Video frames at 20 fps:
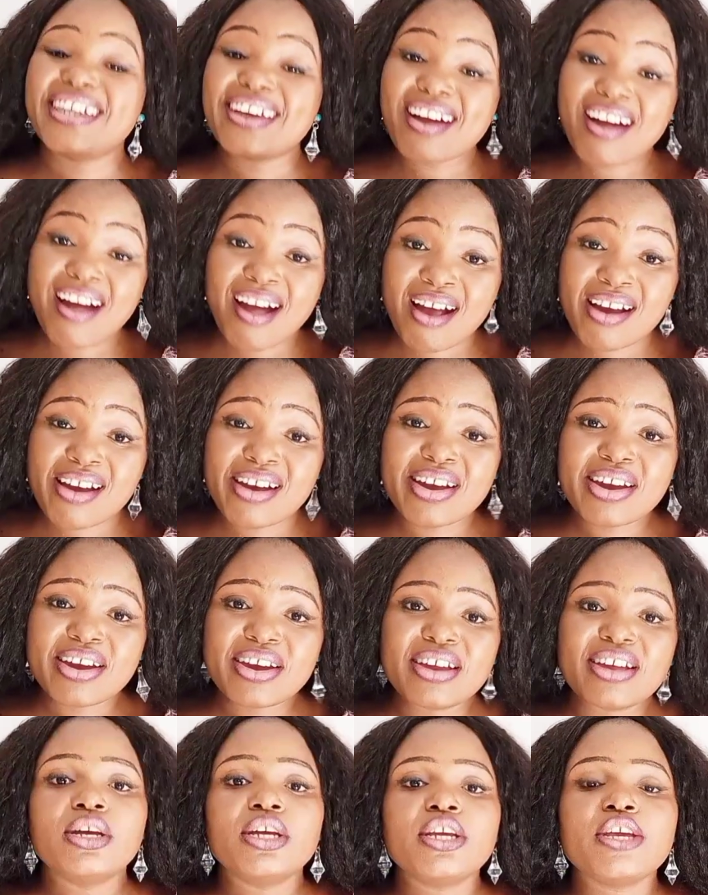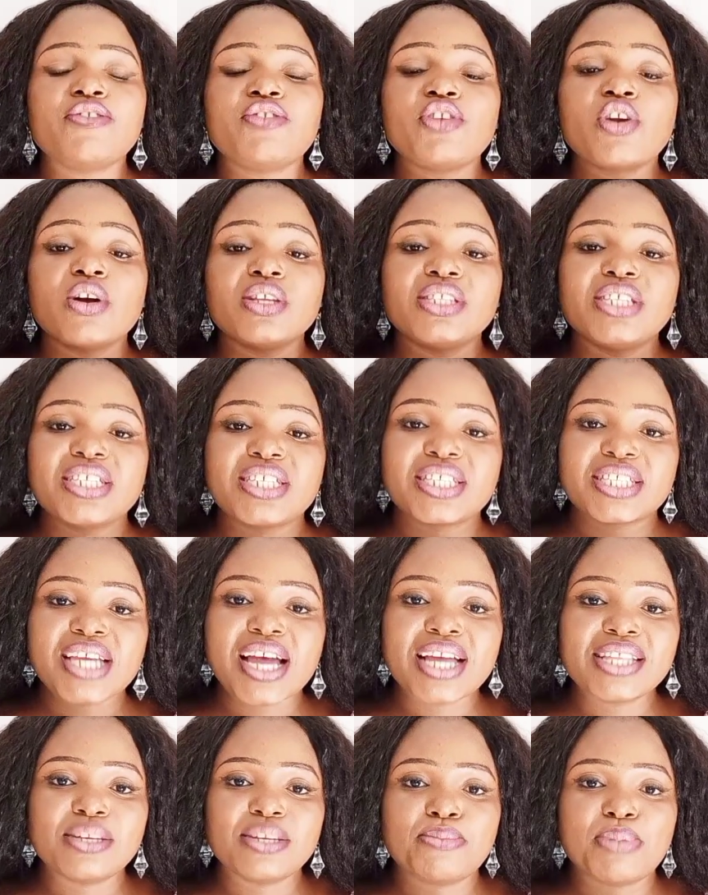who they are. If you
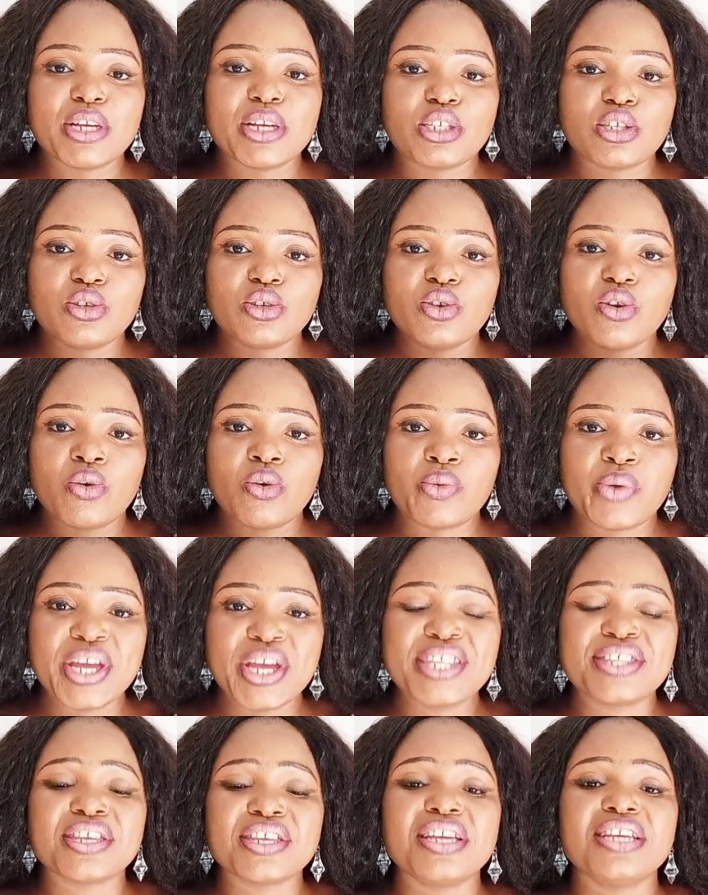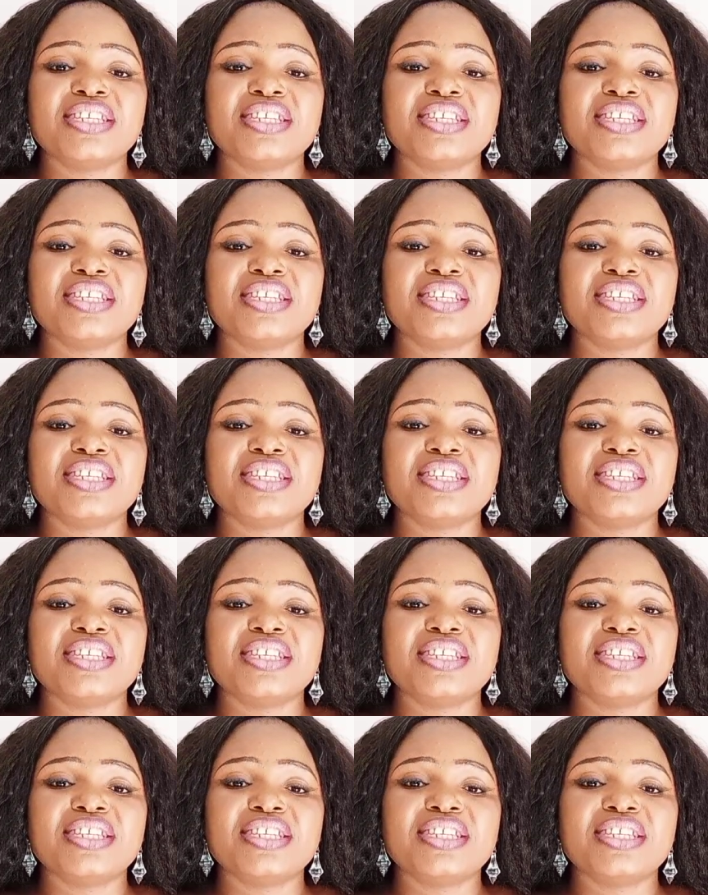understand the person you're with,